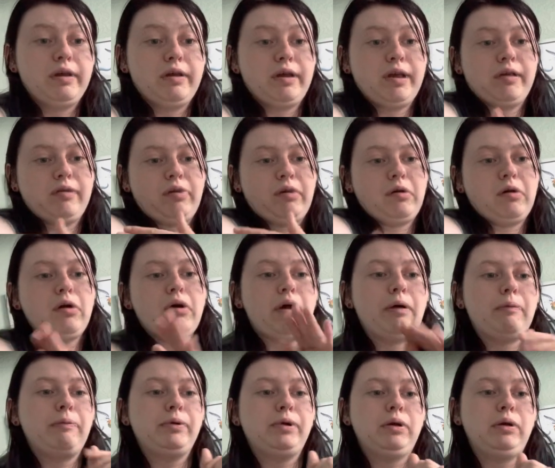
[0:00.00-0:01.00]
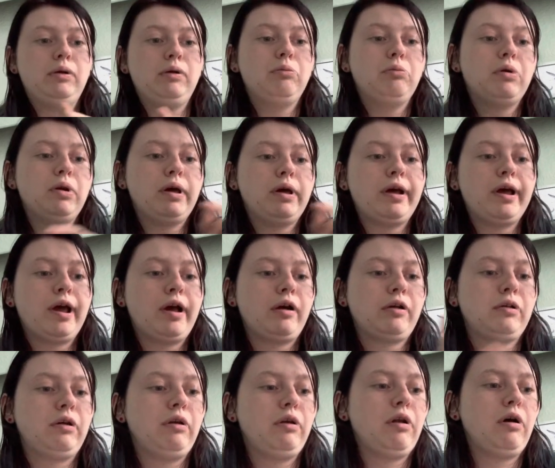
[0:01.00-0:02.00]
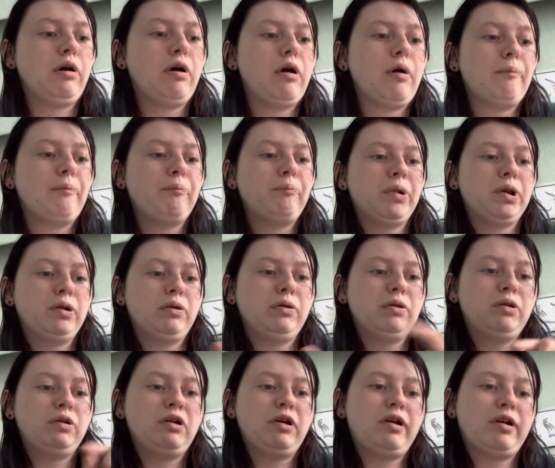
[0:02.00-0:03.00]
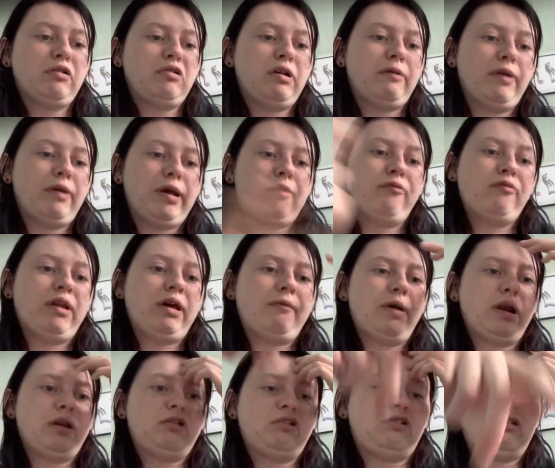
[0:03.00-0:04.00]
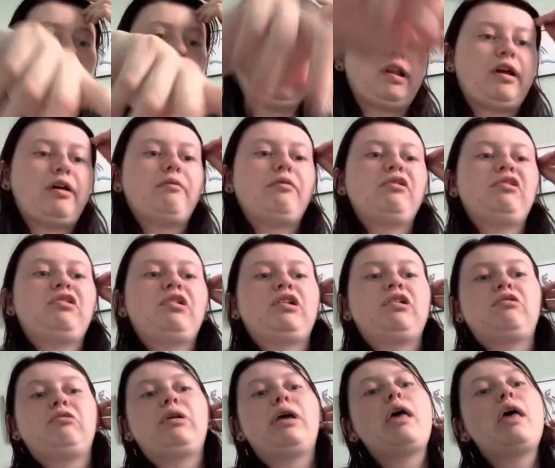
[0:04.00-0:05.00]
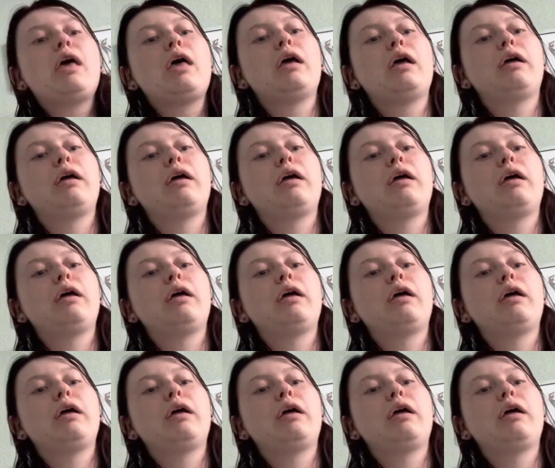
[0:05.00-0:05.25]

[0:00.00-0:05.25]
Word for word: ease on up, dude, when I act on up, but dude, dude, shut that flag back, shut down, shut down